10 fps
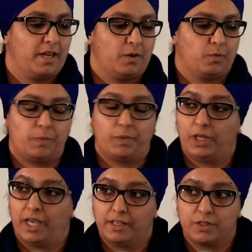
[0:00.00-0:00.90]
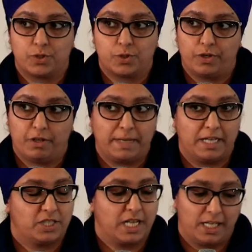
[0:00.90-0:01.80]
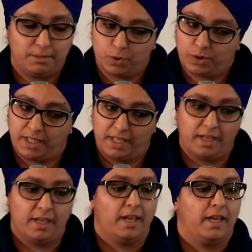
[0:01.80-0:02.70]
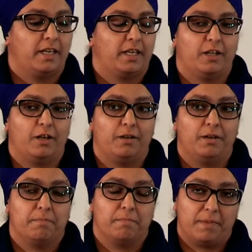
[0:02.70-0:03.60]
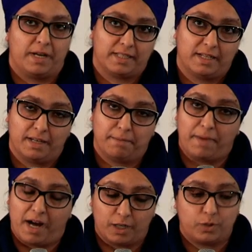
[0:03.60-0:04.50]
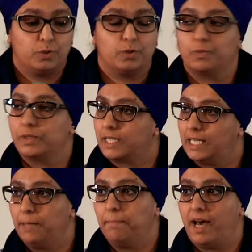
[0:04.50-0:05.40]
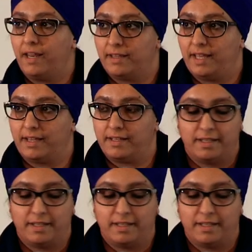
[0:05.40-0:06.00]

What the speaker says: When we hear the story about Jali Mukte, you know, Mata Paak Kaur was a key part of that.